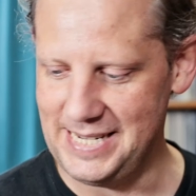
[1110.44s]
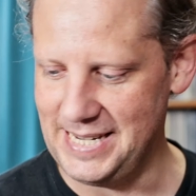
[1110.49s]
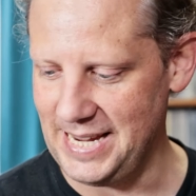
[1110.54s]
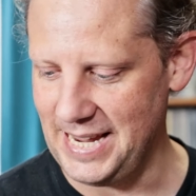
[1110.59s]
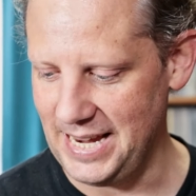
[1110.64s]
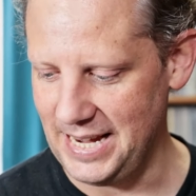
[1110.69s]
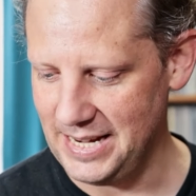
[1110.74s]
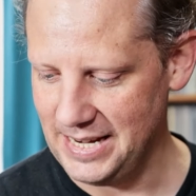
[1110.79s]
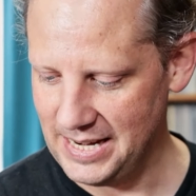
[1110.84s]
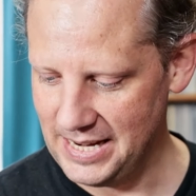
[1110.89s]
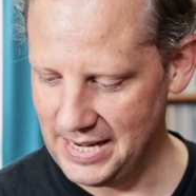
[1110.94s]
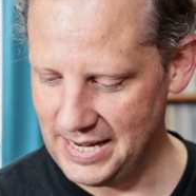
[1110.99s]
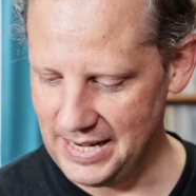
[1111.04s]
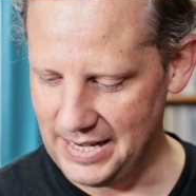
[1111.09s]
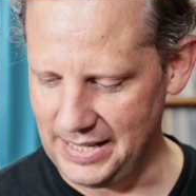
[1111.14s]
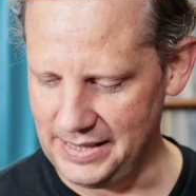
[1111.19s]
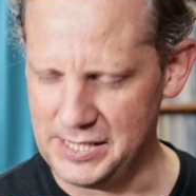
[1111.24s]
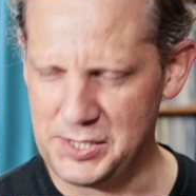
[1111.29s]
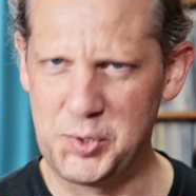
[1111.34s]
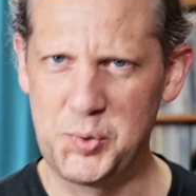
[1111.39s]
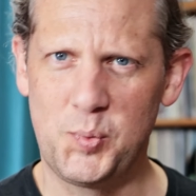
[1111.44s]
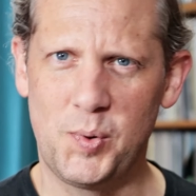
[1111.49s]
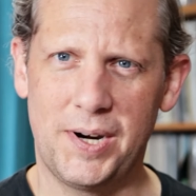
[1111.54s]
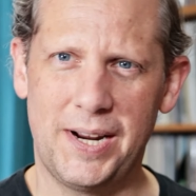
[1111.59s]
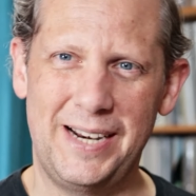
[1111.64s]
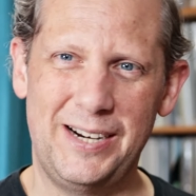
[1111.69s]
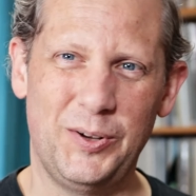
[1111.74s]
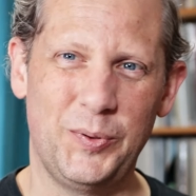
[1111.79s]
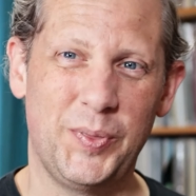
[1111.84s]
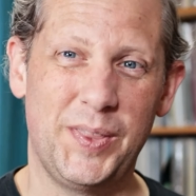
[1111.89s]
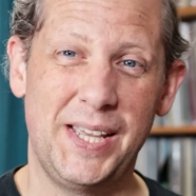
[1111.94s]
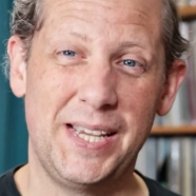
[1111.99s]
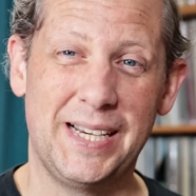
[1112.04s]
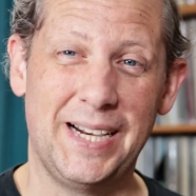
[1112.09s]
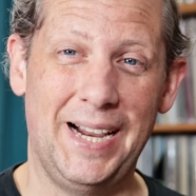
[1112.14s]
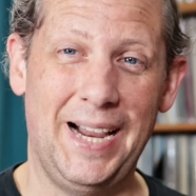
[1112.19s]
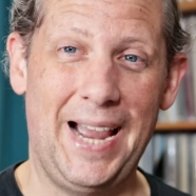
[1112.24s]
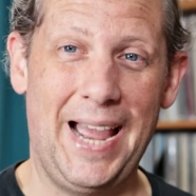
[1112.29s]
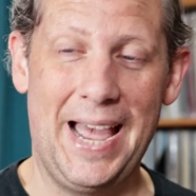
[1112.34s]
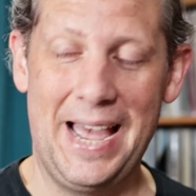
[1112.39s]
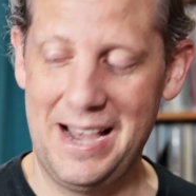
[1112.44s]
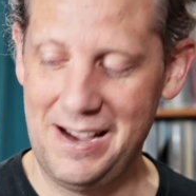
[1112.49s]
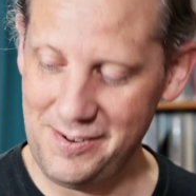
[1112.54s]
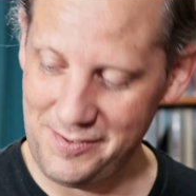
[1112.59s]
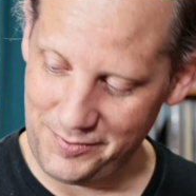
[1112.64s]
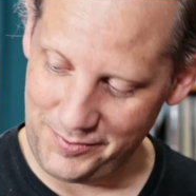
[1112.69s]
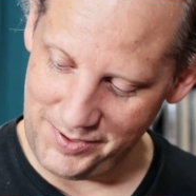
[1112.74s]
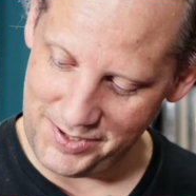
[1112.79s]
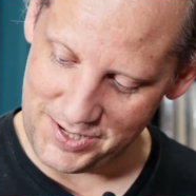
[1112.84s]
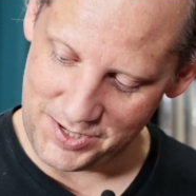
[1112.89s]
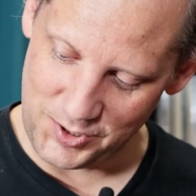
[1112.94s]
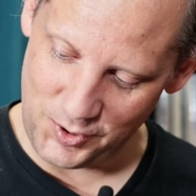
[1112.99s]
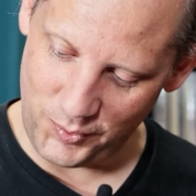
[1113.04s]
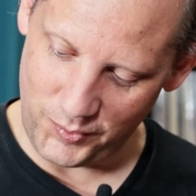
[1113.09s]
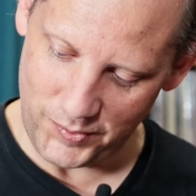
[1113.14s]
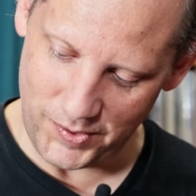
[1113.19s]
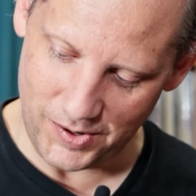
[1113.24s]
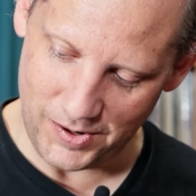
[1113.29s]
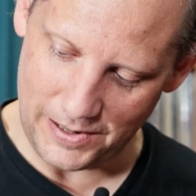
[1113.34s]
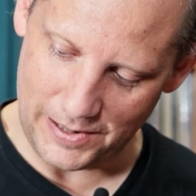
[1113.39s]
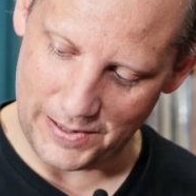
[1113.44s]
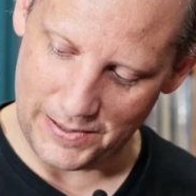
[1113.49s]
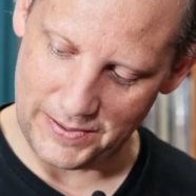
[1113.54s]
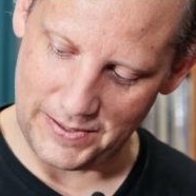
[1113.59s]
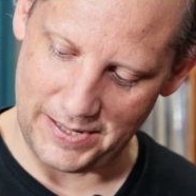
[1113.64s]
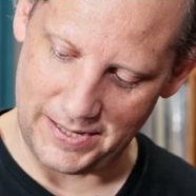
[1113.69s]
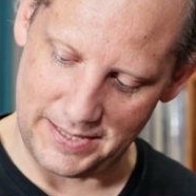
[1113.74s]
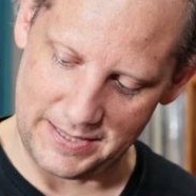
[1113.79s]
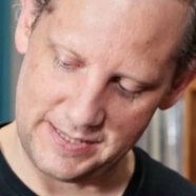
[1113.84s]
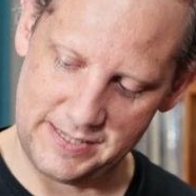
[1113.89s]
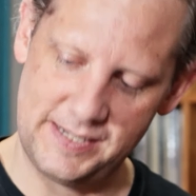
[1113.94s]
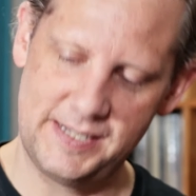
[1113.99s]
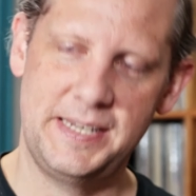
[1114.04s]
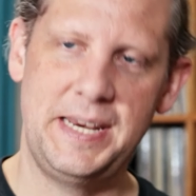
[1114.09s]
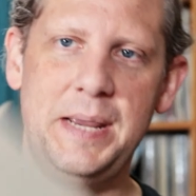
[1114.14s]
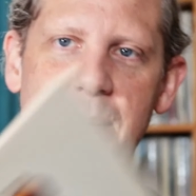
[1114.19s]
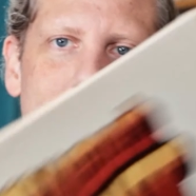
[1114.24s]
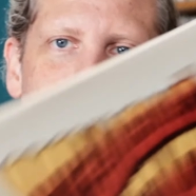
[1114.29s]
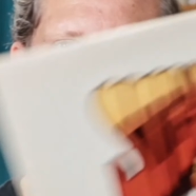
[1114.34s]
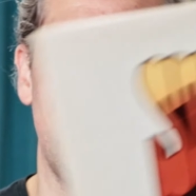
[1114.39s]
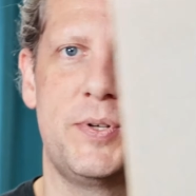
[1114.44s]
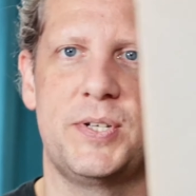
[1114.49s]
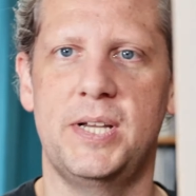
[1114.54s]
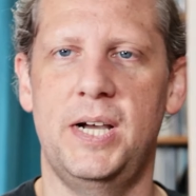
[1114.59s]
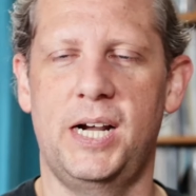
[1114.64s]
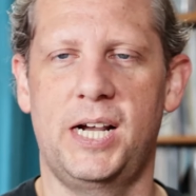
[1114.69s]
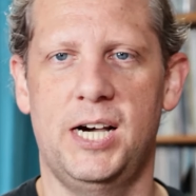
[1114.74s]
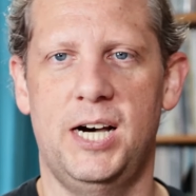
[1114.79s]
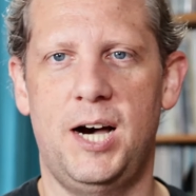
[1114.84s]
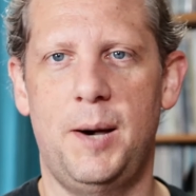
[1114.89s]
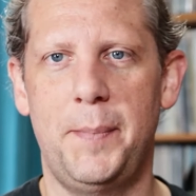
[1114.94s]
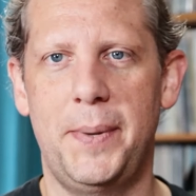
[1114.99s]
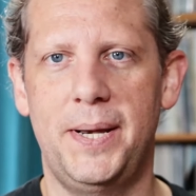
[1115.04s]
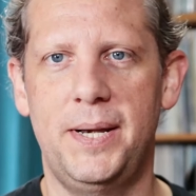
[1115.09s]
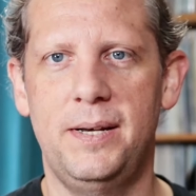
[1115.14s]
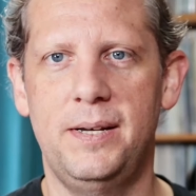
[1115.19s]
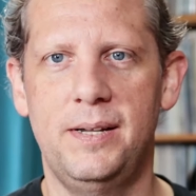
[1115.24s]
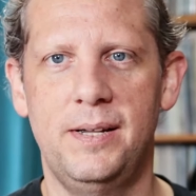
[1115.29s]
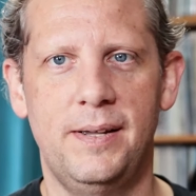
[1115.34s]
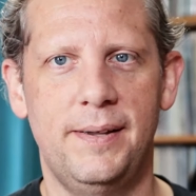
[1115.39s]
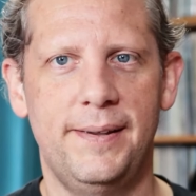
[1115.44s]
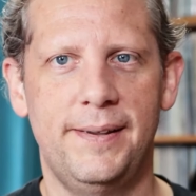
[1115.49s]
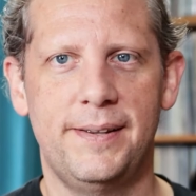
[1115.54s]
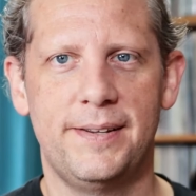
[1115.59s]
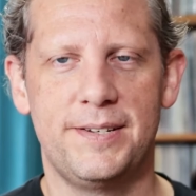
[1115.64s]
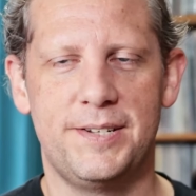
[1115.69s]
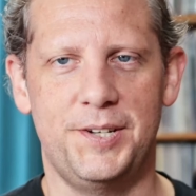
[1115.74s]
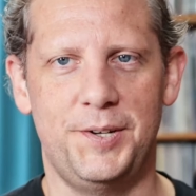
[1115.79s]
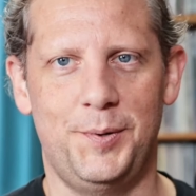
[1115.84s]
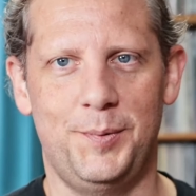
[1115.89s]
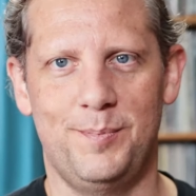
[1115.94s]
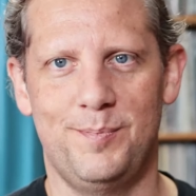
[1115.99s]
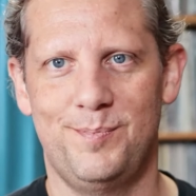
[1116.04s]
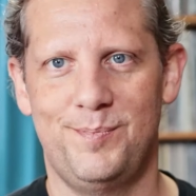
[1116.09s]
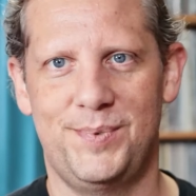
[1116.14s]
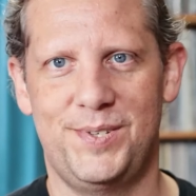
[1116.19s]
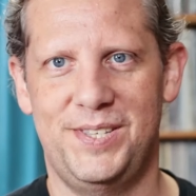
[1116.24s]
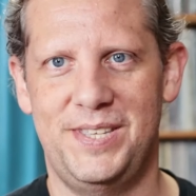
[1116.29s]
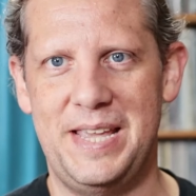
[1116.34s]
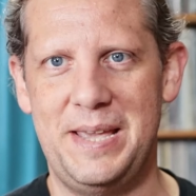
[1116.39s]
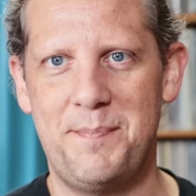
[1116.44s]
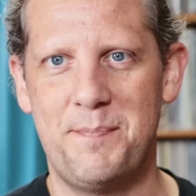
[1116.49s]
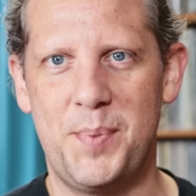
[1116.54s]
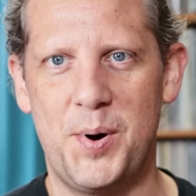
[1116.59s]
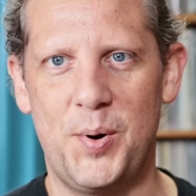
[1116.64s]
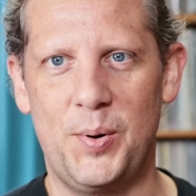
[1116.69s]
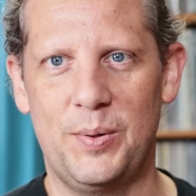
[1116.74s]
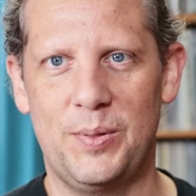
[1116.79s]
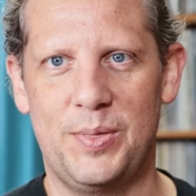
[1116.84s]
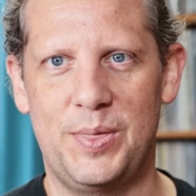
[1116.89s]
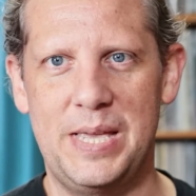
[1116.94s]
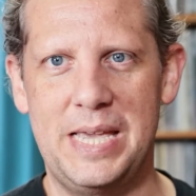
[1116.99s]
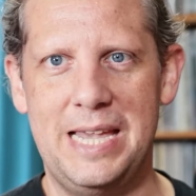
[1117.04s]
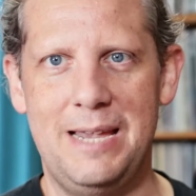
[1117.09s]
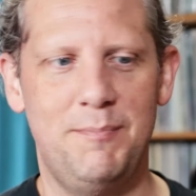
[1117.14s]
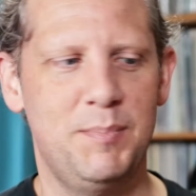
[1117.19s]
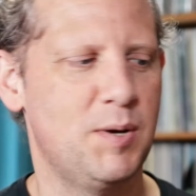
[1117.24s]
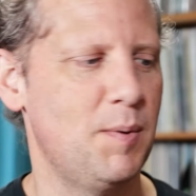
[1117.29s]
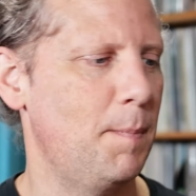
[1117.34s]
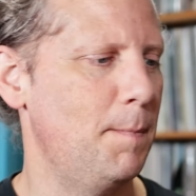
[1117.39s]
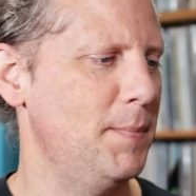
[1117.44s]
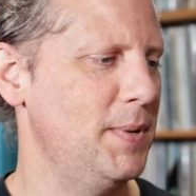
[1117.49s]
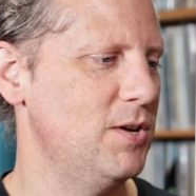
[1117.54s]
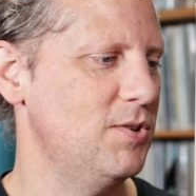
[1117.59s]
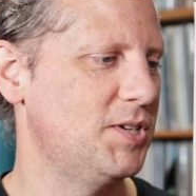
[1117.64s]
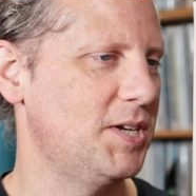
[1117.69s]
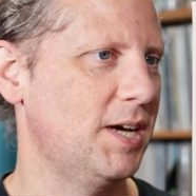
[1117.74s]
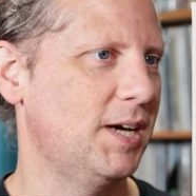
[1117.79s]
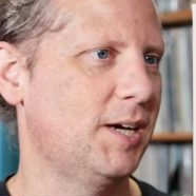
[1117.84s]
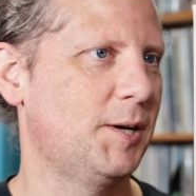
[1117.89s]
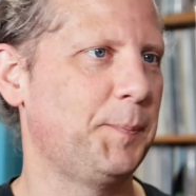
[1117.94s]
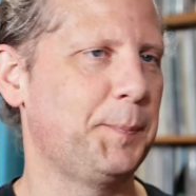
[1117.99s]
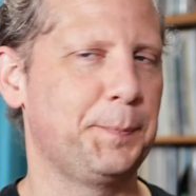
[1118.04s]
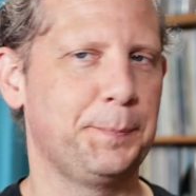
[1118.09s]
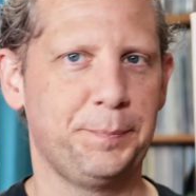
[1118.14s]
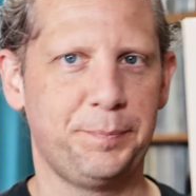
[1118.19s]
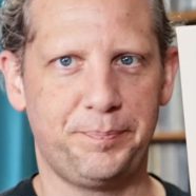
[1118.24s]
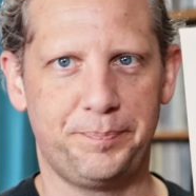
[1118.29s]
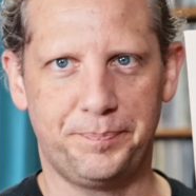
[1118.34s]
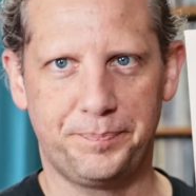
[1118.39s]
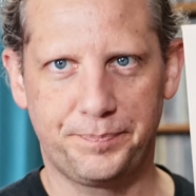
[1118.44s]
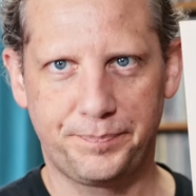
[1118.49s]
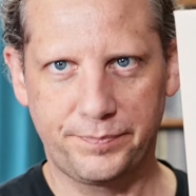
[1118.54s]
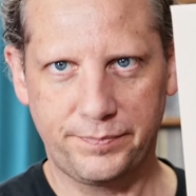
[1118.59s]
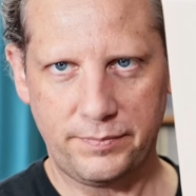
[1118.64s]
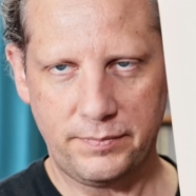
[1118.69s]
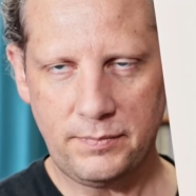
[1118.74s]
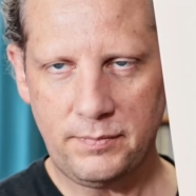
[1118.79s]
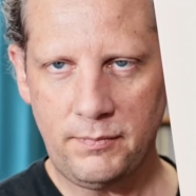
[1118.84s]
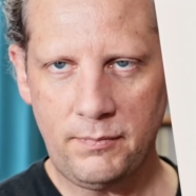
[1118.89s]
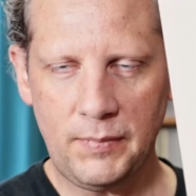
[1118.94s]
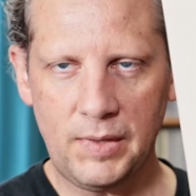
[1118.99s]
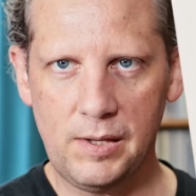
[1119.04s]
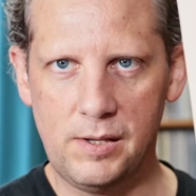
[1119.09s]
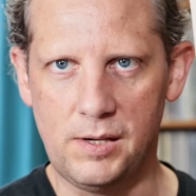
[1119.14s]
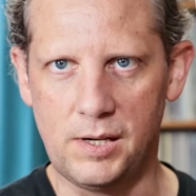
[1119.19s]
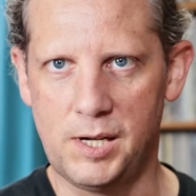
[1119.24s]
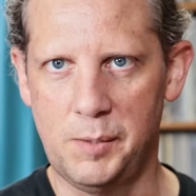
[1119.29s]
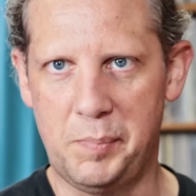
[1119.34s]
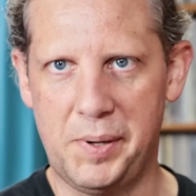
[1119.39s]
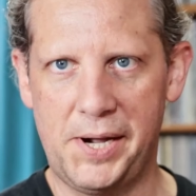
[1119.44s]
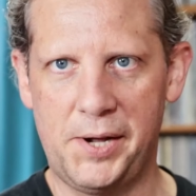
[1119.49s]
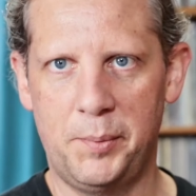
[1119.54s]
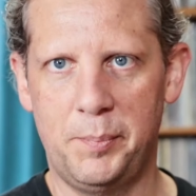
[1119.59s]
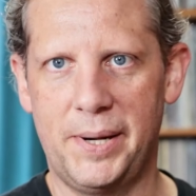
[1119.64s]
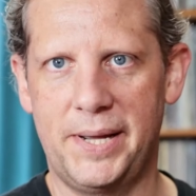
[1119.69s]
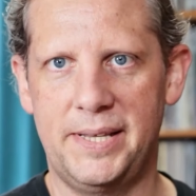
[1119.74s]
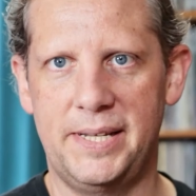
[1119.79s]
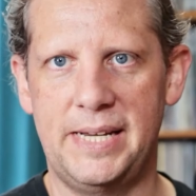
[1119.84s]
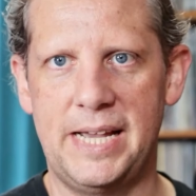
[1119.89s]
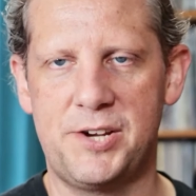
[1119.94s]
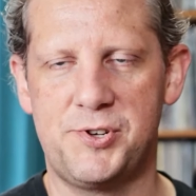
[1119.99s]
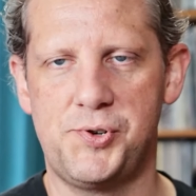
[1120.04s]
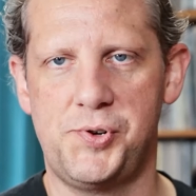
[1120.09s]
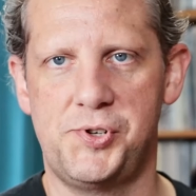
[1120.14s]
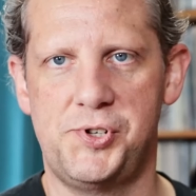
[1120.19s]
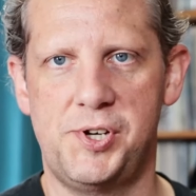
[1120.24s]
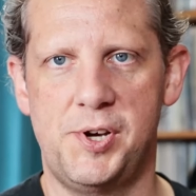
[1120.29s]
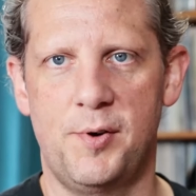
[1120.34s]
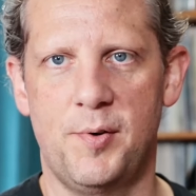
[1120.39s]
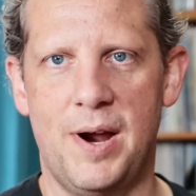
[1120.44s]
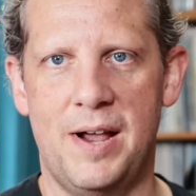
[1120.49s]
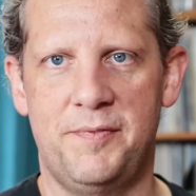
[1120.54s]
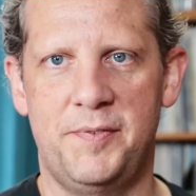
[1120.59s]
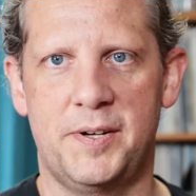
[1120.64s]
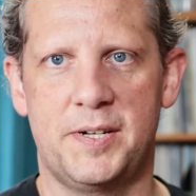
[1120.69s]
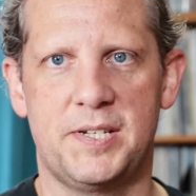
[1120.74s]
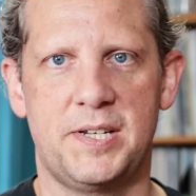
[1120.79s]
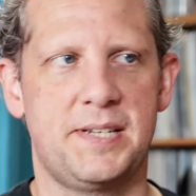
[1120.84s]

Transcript: did. And this is one I don't think I have so far. It's Steamboat's A-Comin'. So Steamboat-themed music compiled by the National Geographic